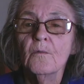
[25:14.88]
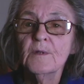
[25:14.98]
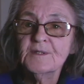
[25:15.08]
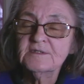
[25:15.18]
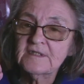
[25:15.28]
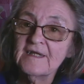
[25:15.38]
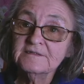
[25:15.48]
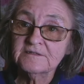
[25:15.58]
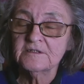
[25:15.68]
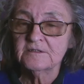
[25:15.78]
With the
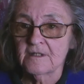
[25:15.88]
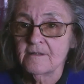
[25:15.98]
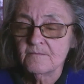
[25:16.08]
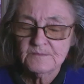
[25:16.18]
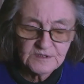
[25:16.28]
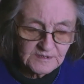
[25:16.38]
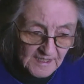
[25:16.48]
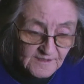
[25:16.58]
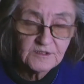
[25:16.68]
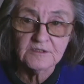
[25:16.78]

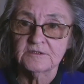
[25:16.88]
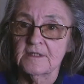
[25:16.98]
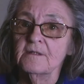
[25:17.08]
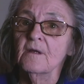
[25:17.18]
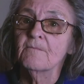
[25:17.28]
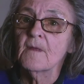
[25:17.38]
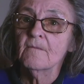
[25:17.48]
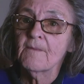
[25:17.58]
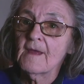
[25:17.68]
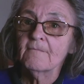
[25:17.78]
density
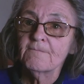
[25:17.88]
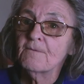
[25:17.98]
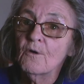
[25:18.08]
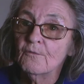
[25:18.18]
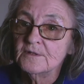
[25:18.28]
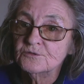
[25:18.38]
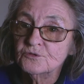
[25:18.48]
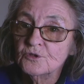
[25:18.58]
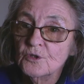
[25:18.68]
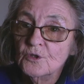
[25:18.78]
of that forest,
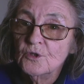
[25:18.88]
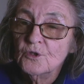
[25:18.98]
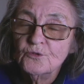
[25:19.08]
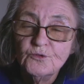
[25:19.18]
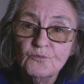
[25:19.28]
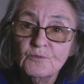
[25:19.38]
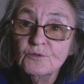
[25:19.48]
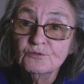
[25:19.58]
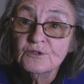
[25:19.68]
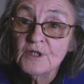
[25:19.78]

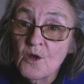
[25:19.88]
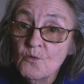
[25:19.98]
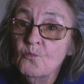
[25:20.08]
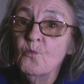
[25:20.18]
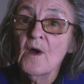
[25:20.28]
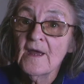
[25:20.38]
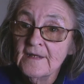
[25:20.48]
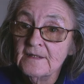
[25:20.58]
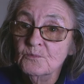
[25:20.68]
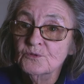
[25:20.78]
you no
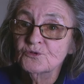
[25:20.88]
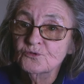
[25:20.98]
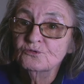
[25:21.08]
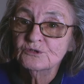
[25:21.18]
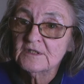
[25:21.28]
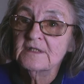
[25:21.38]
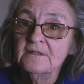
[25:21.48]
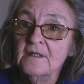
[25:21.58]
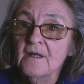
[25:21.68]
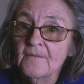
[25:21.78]
way would you
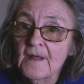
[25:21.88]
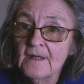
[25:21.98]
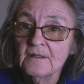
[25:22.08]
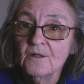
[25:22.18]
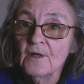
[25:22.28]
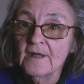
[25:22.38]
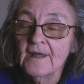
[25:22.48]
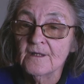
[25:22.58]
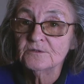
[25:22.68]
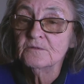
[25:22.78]
see that
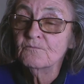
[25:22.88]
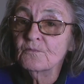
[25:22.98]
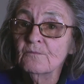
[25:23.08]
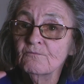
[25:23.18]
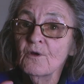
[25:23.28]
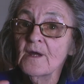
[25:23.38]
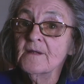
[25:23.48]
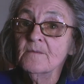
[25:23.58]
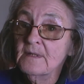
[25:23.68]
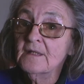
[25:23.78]
lighthouse. Right
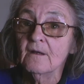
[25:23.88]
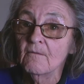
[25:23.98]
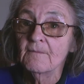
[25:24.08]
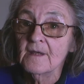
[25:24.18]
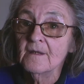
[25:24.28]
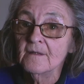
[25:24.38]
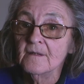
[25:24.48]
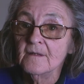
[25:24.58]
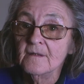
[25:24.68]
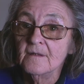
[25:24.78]
in the middle of it,
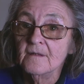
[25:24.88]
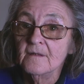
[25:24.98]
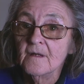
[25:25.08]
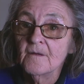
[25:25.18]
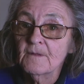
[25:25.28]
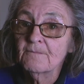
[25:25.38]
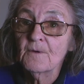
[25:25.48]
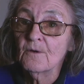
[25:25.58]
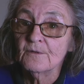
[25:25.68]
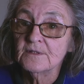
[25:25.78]
of the
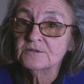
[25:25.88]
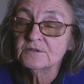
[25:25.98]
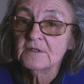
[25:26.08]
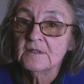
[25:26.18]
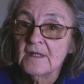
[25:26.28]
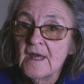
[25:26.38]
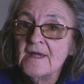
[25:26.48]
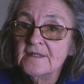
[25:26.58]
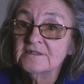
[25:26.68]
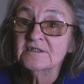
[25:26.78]
forest,
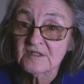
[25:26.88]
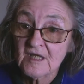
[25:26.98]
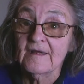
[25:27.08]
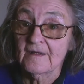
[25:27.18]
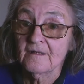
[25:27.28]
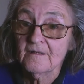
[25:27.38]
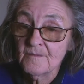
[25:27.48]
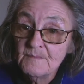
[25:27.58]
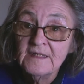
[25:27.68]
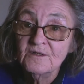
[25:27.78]
it is thick, and
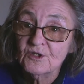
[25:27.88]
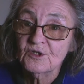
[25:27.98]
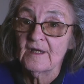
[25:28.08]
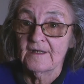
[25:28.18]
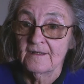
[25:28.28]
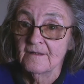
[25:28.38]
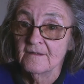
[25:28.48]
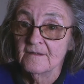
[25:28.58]
I mean thick.